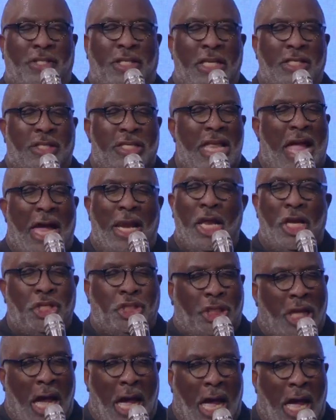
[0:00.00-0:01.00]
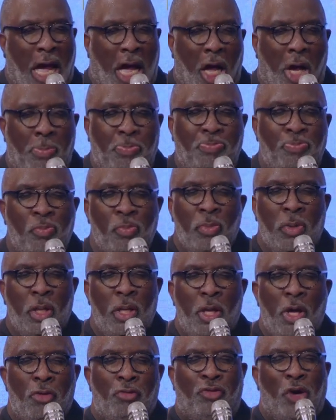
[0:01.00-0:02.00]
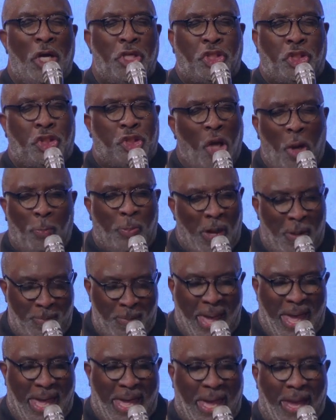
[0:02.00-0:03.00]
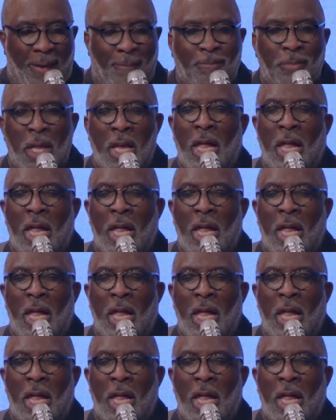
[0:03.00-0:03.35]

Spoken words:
is not a job for Superman.